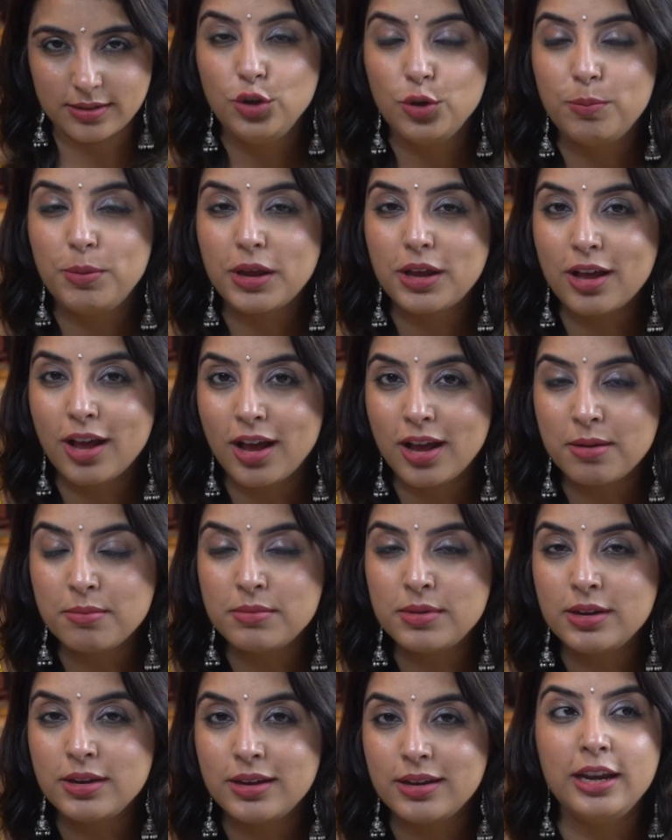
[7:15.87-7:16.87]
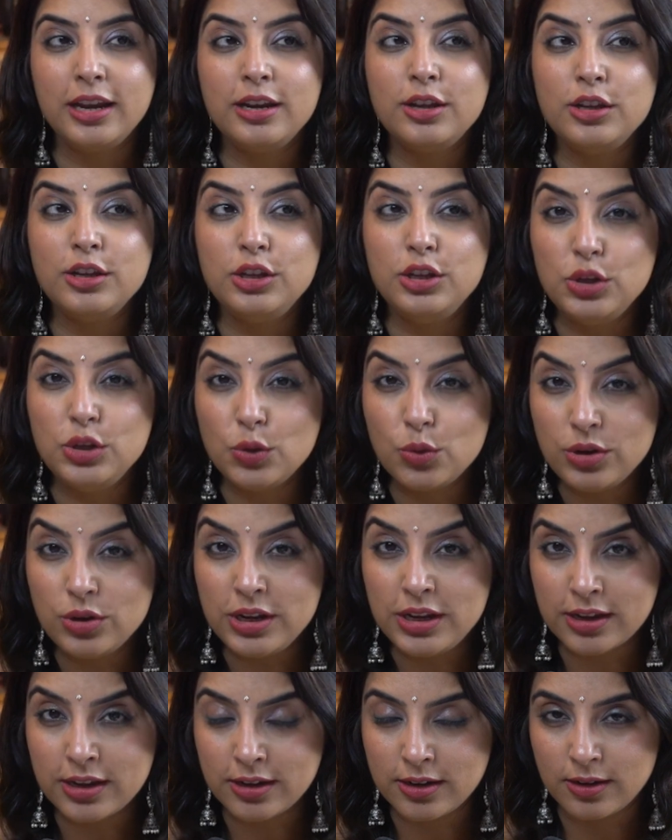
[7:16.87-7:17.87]
you become in
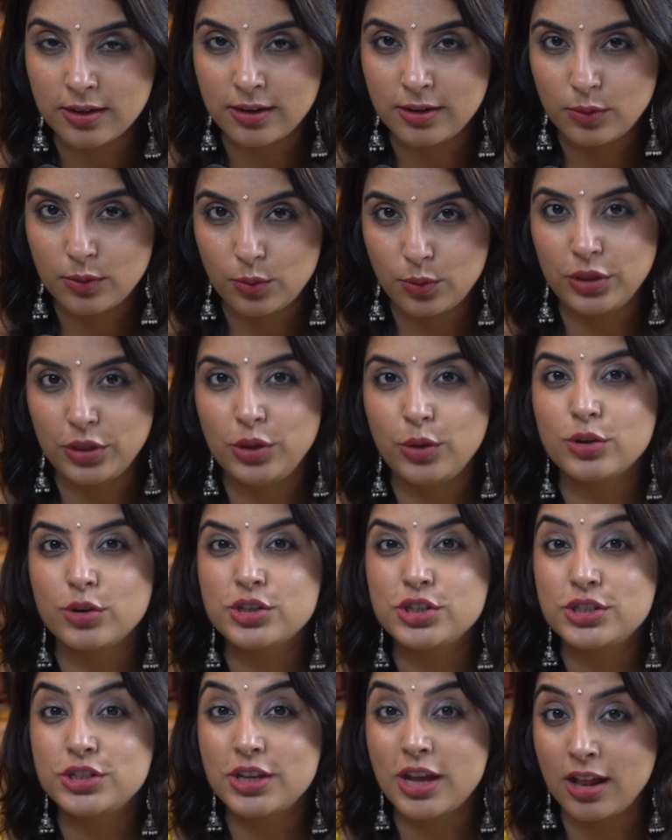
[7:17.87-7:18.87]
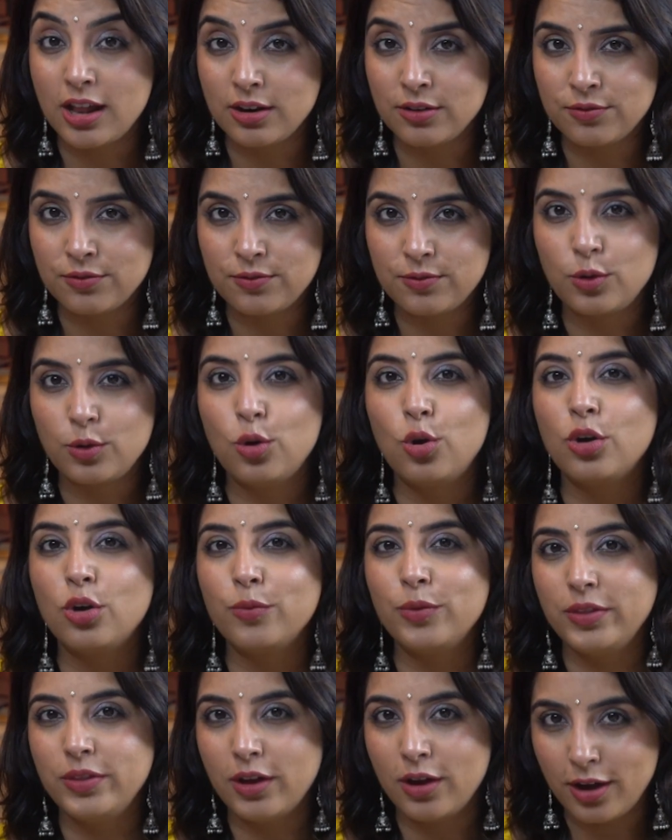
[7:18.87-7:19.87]
union with yourself or
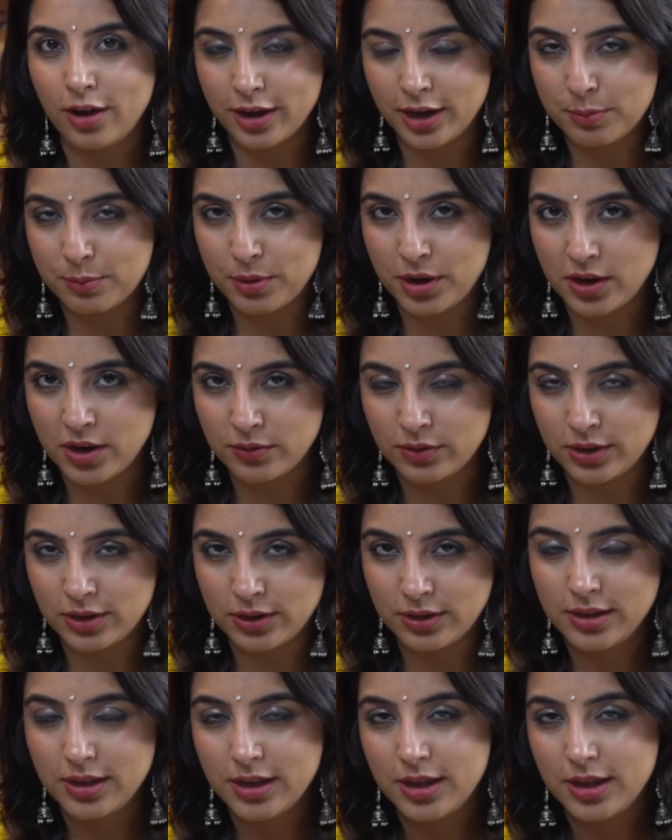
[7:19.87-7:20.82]
with the higher power,